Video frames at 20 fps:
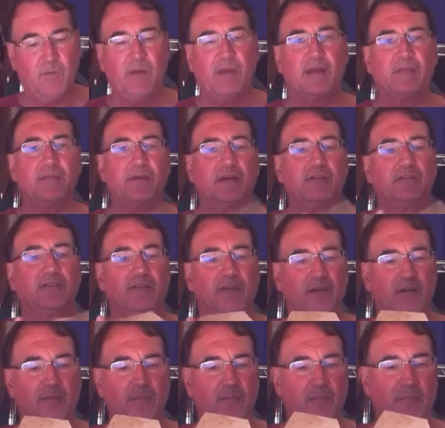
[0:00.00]
we get that
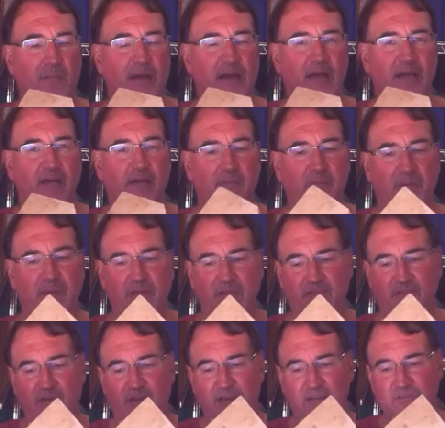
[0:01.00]
back
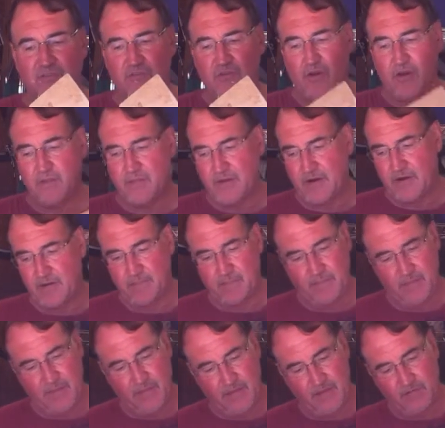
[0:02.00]
piece fastened on there,
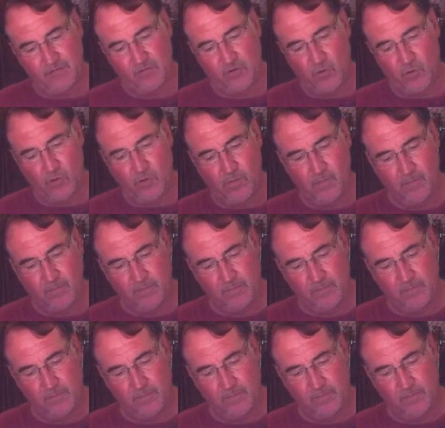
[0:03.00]
and that's cool.